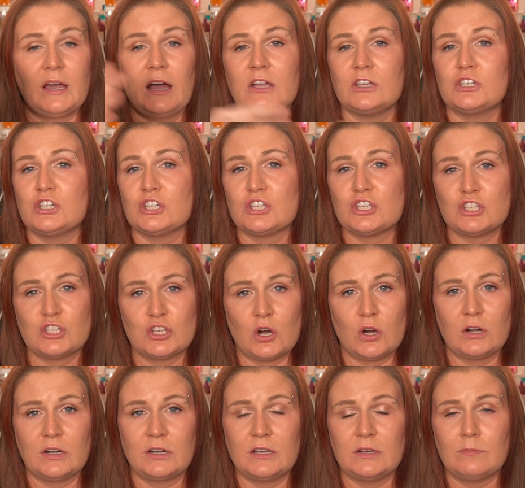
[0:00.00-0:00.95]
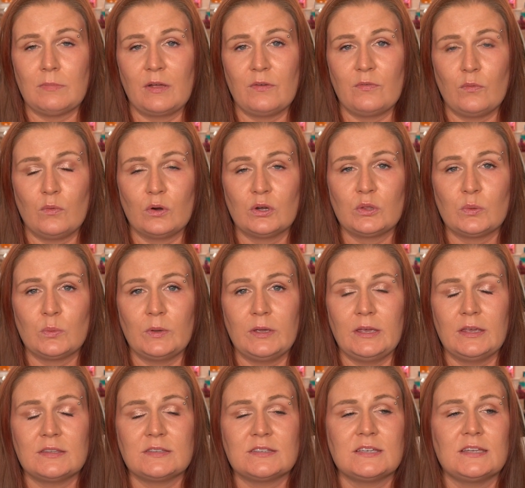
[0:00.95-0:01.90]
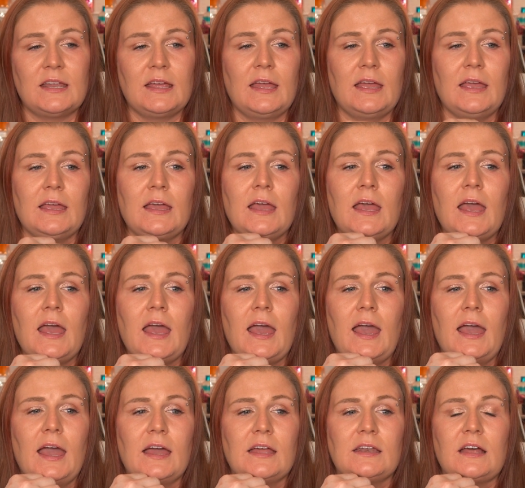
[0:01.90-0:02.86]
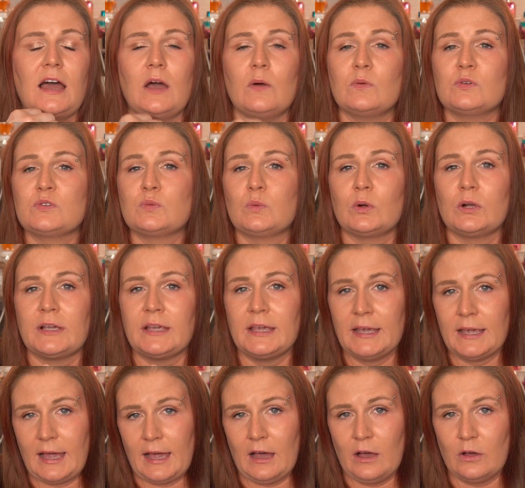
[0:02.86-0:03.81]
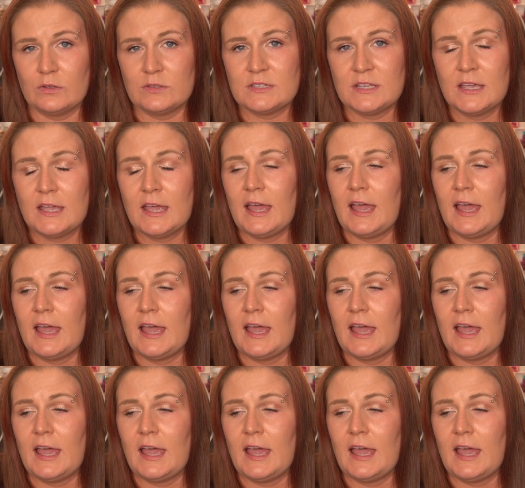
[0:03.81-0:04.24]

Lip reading: I just started my 4th week today, and I was working out,